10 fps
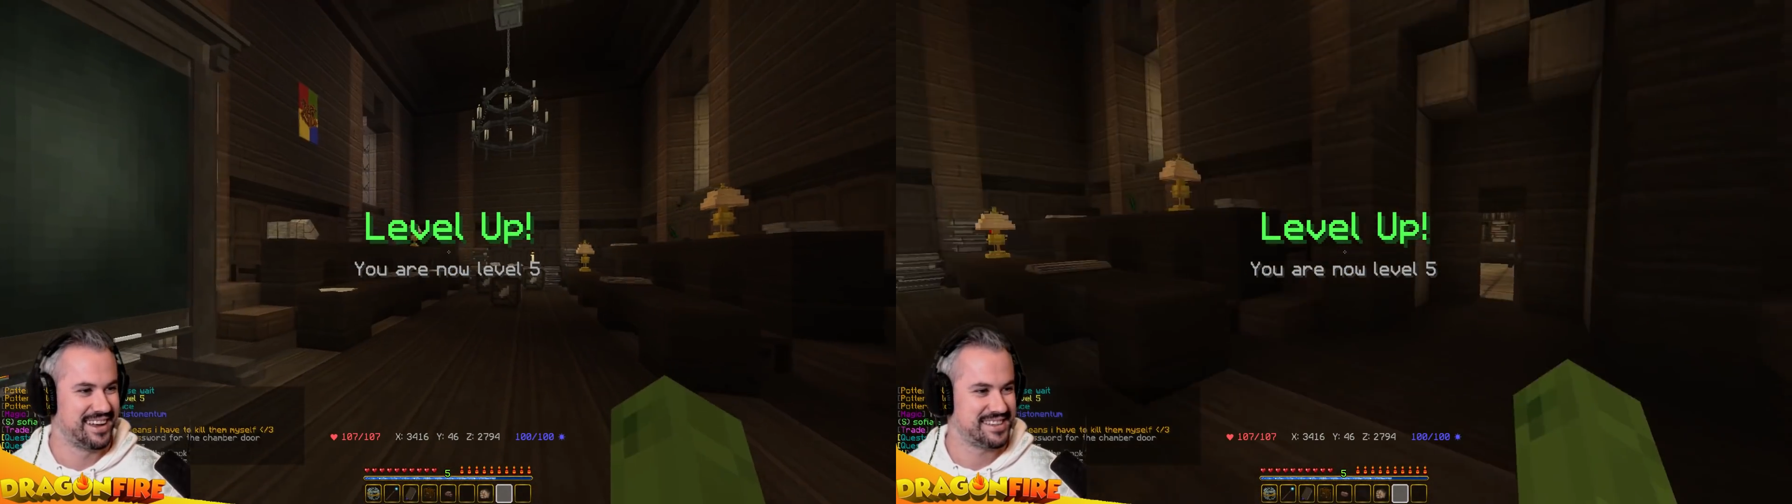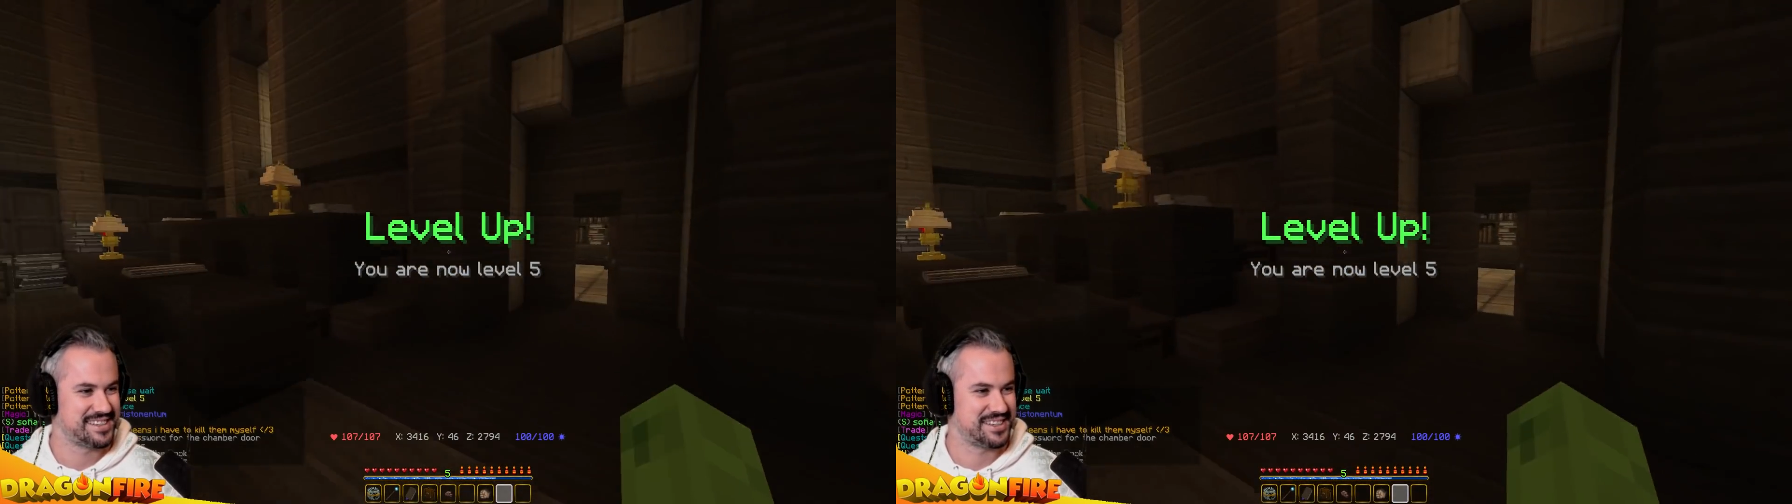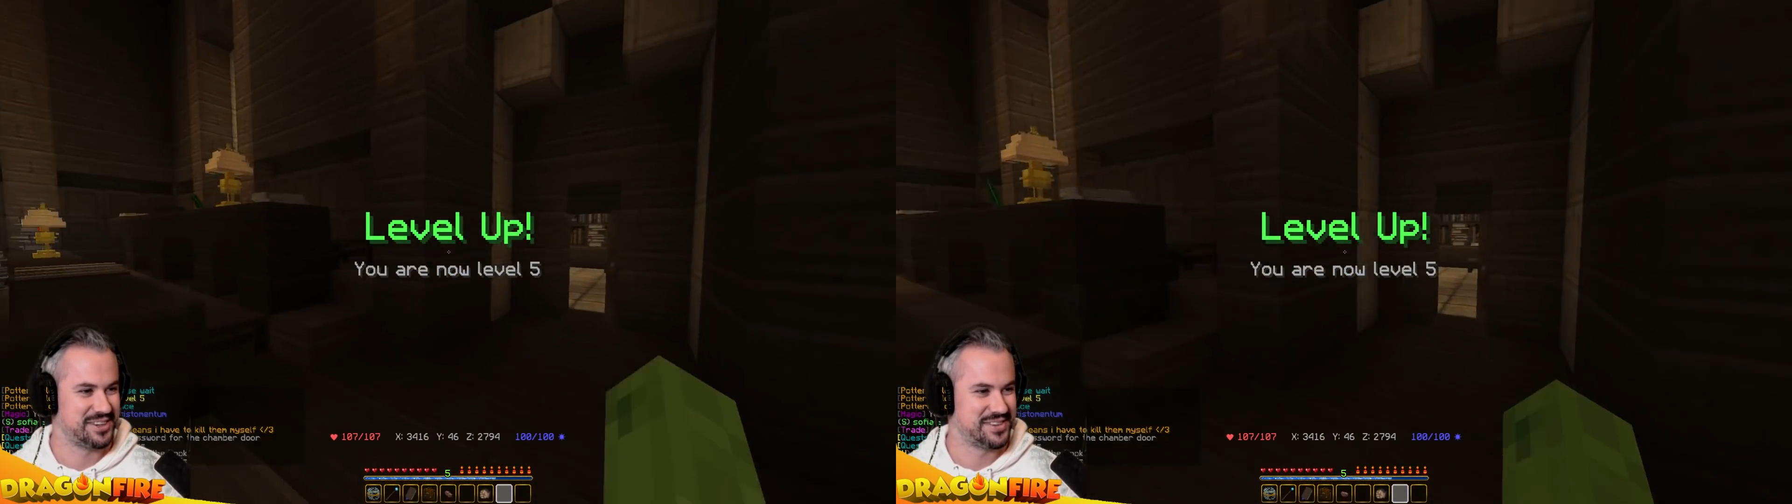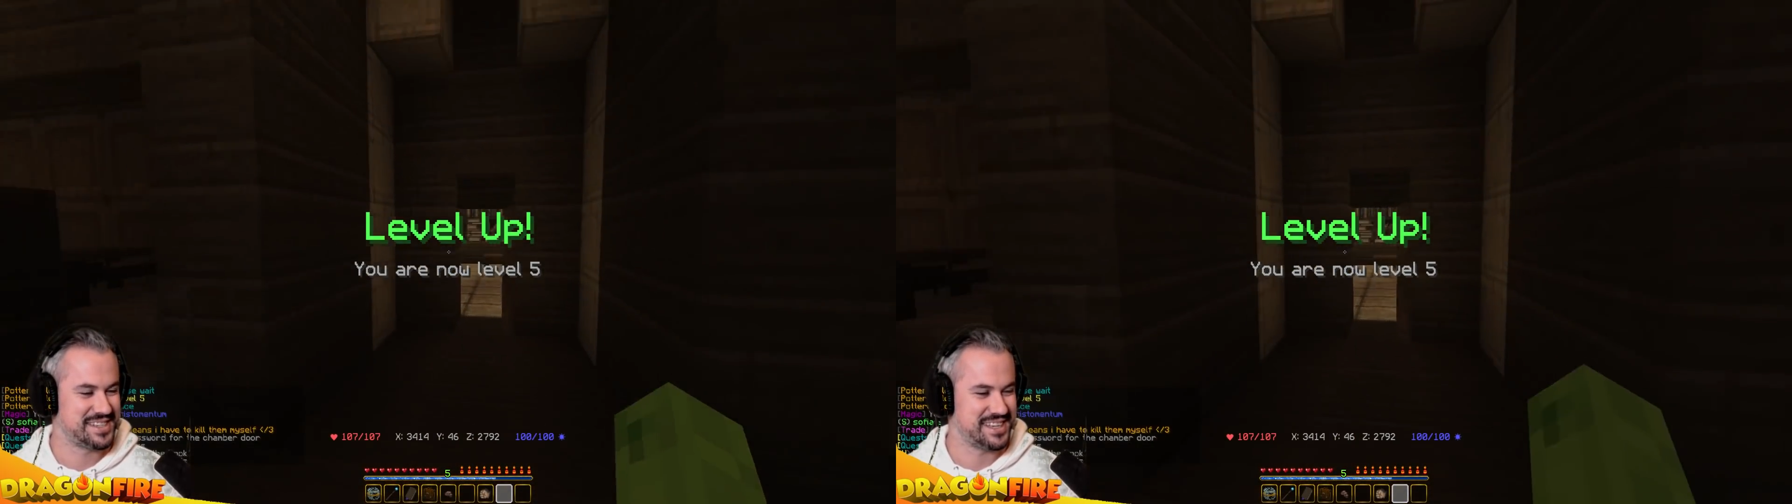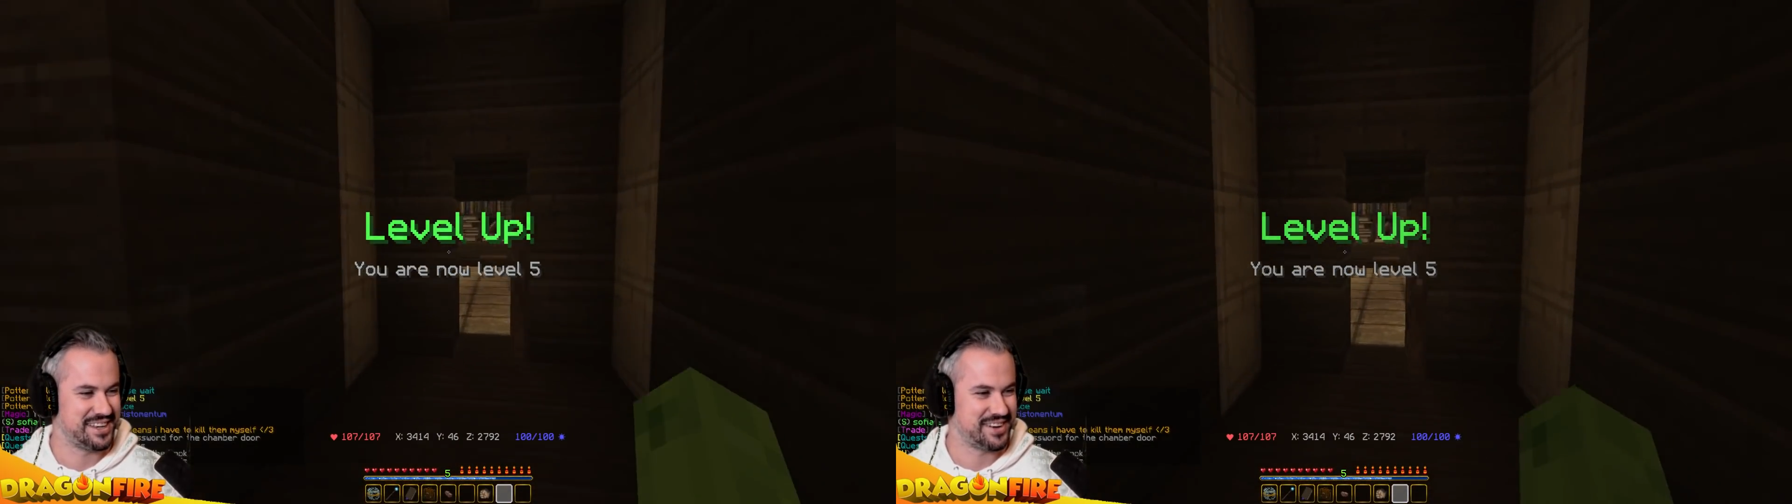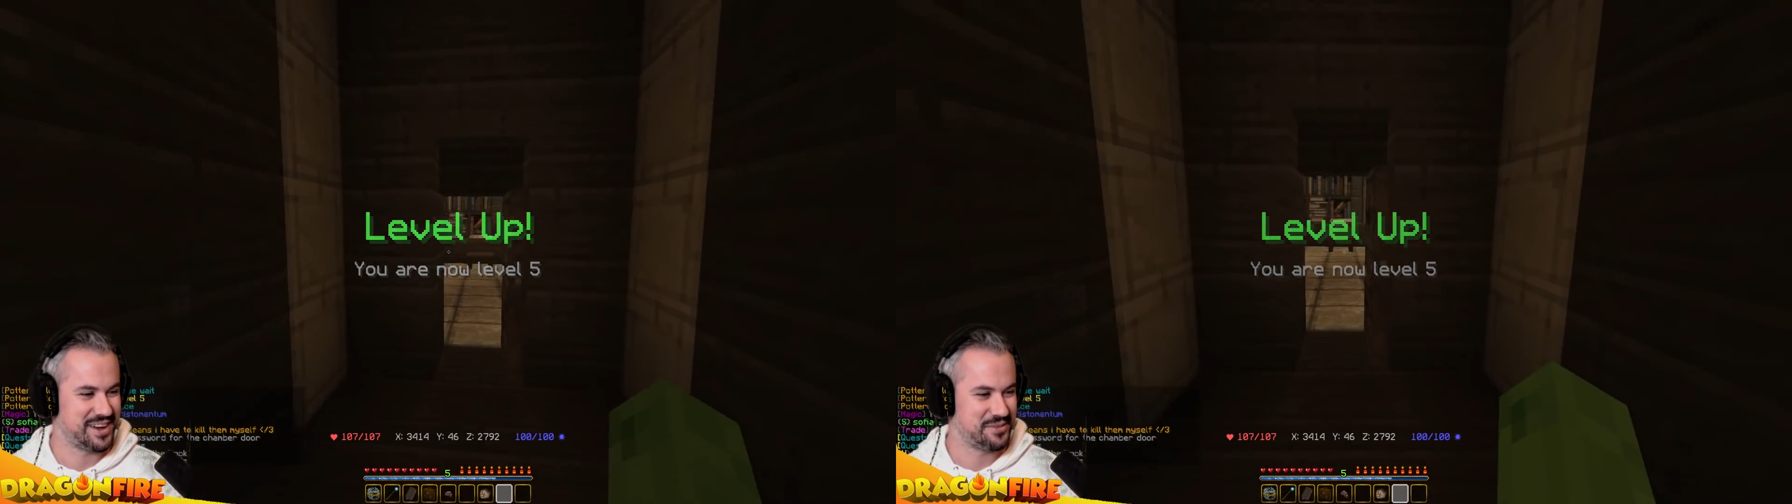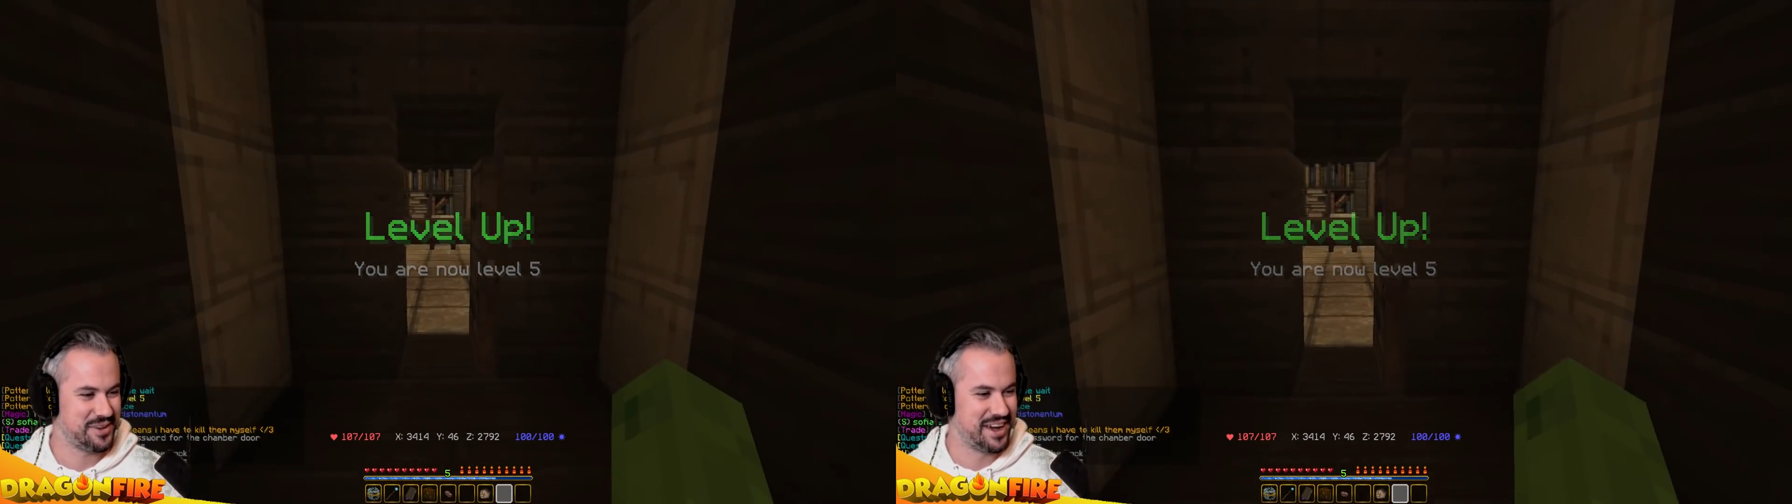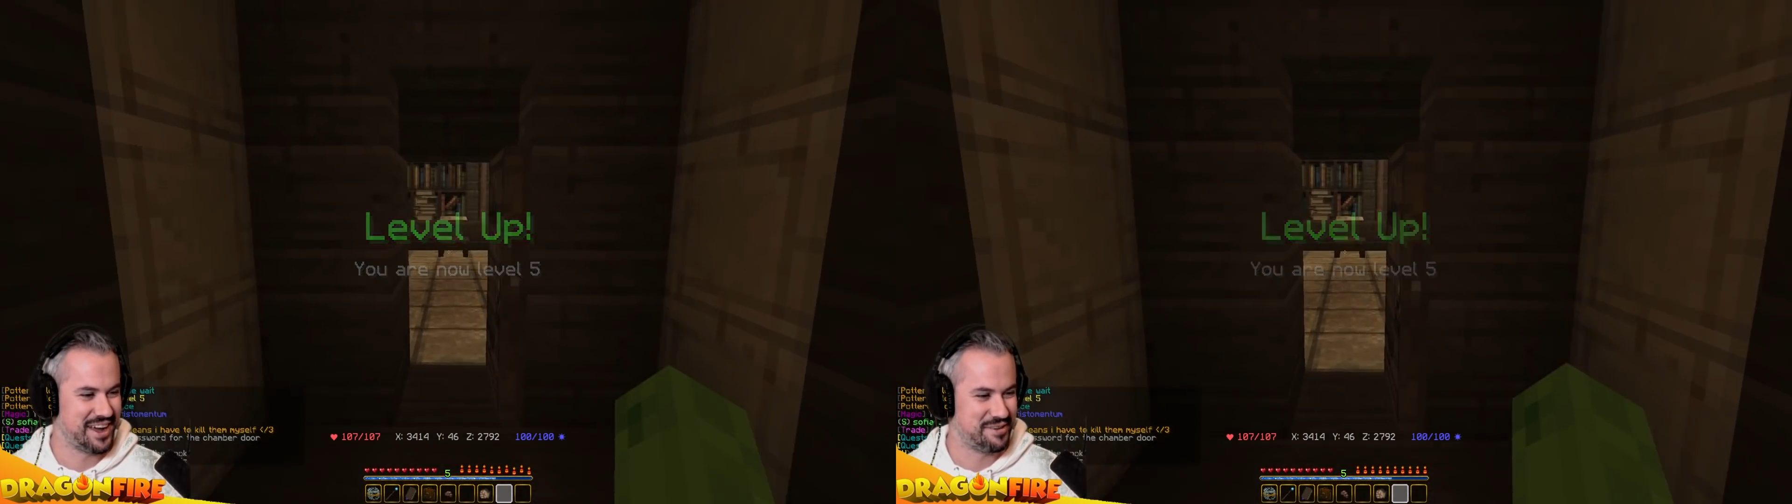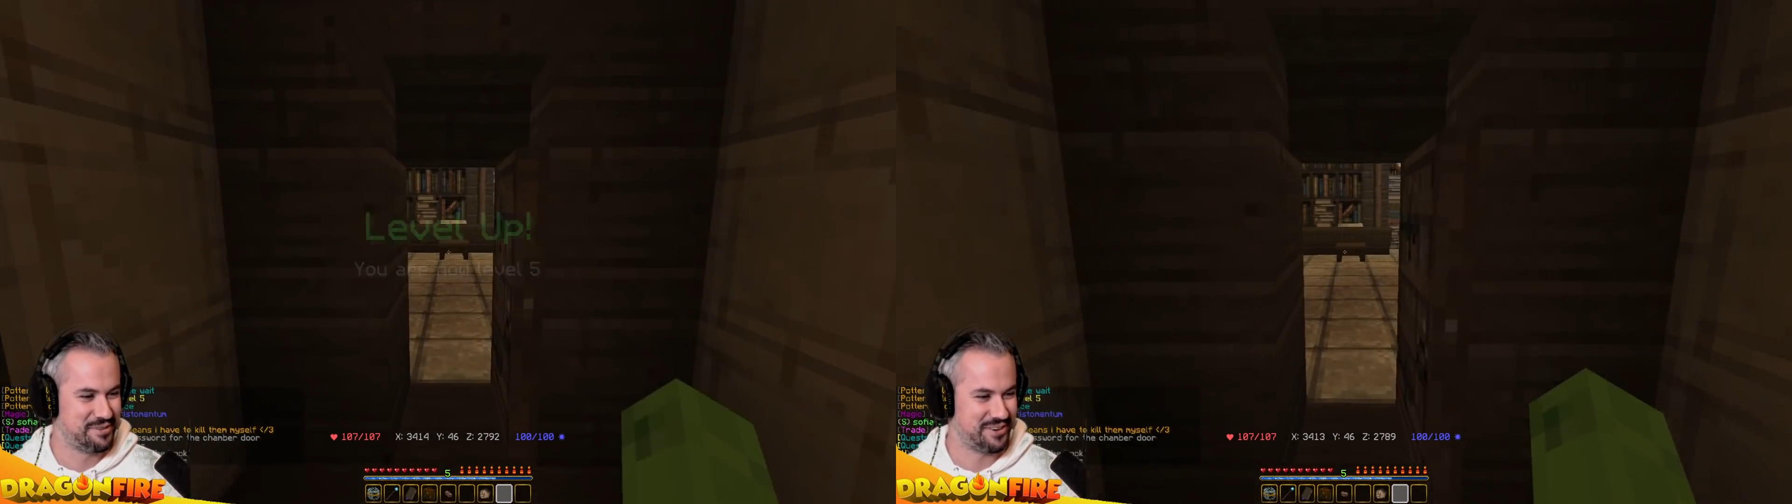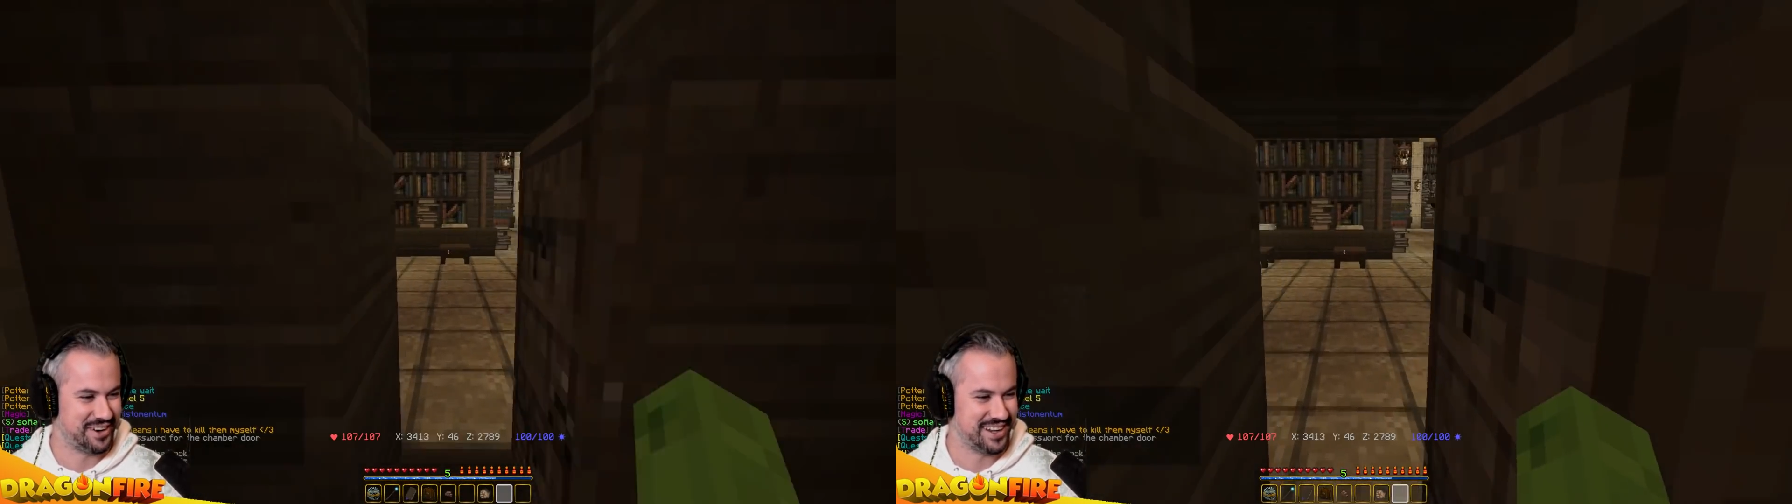Scuba Steve, I hope you have
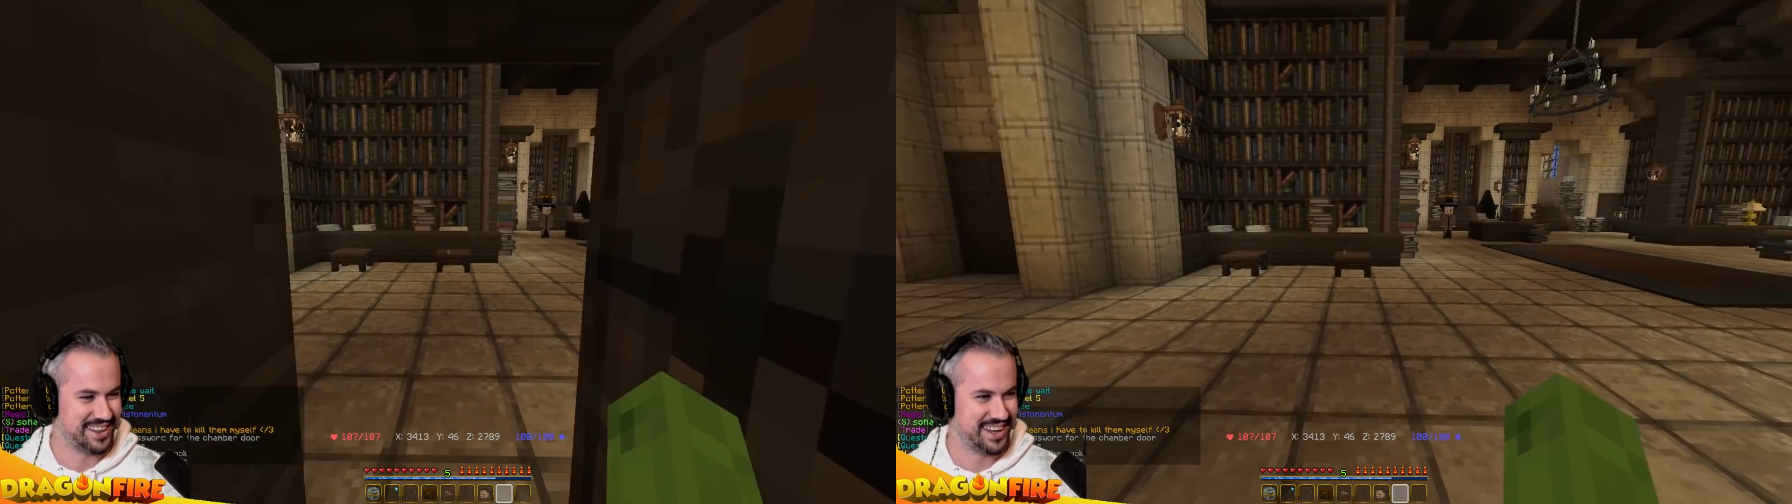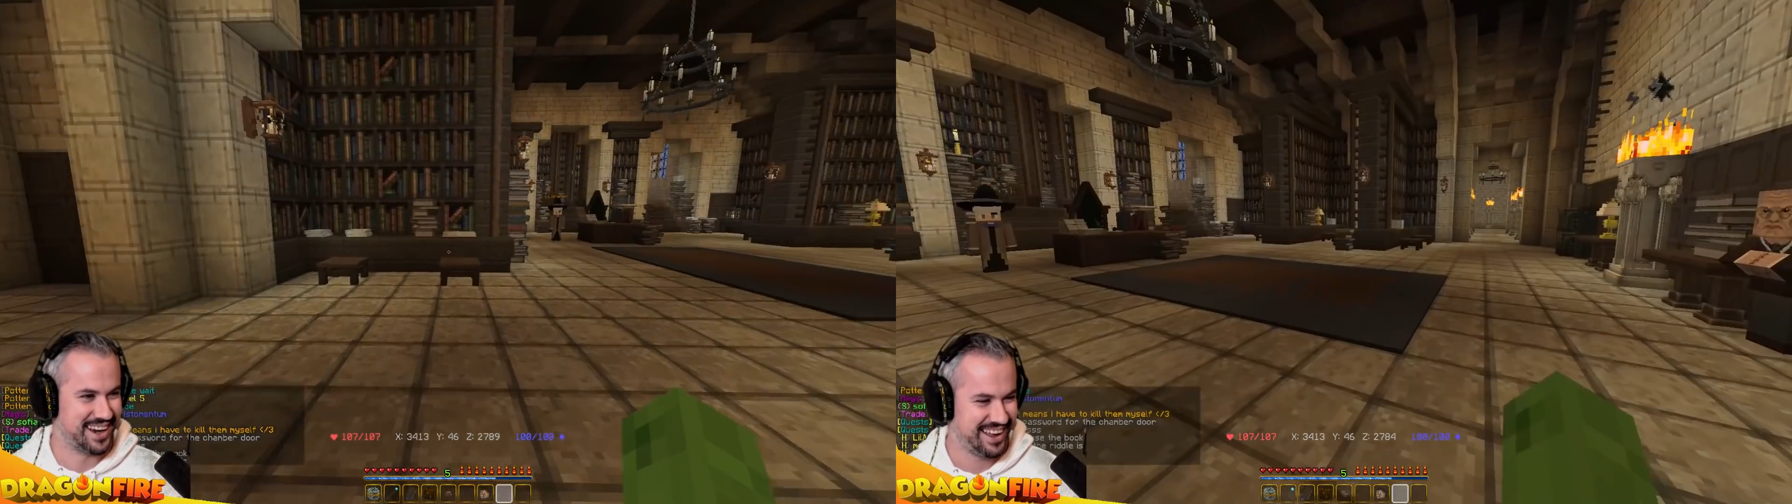fun in there.